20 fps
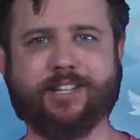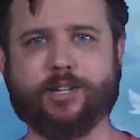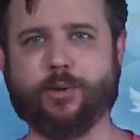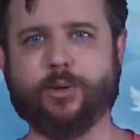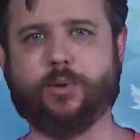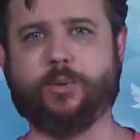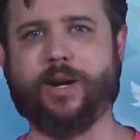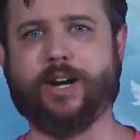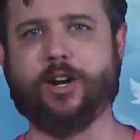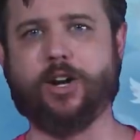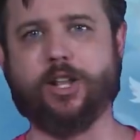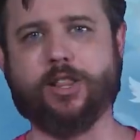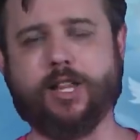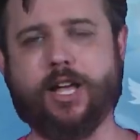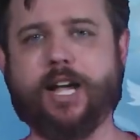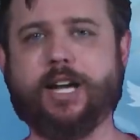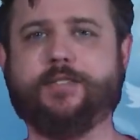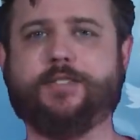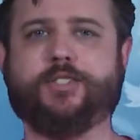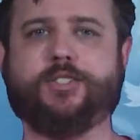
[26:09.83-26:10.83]
it's gonna require a
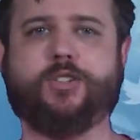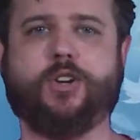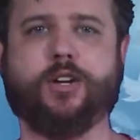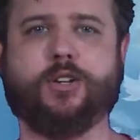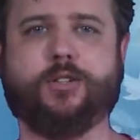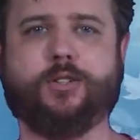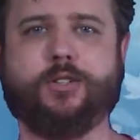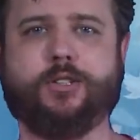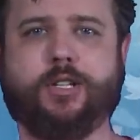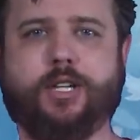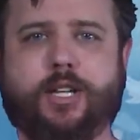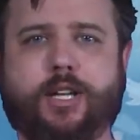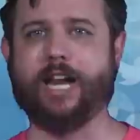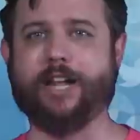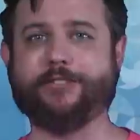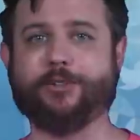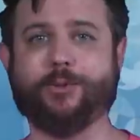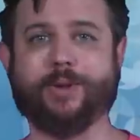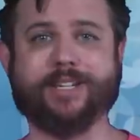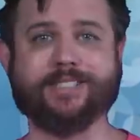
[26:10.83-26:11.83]
lot of struggle.
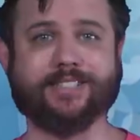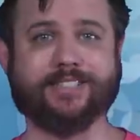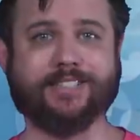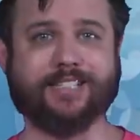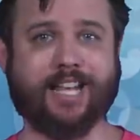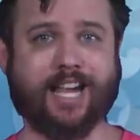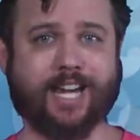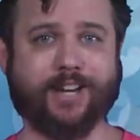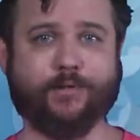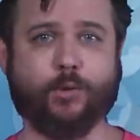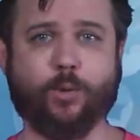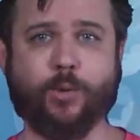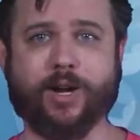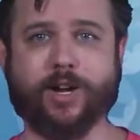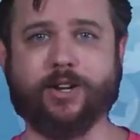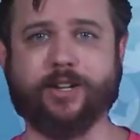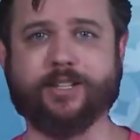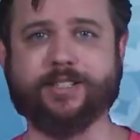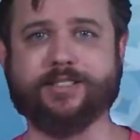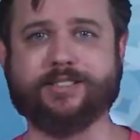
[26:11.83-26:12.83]
We're gonna have to raise a lot of
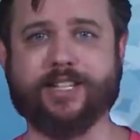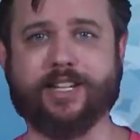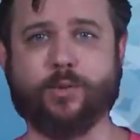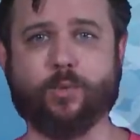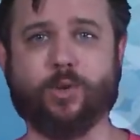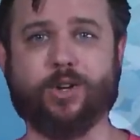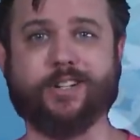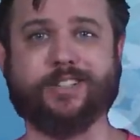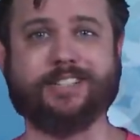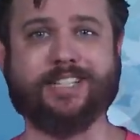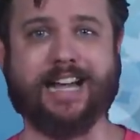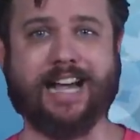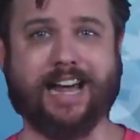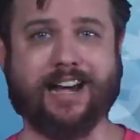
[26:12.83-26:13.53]
awareness and work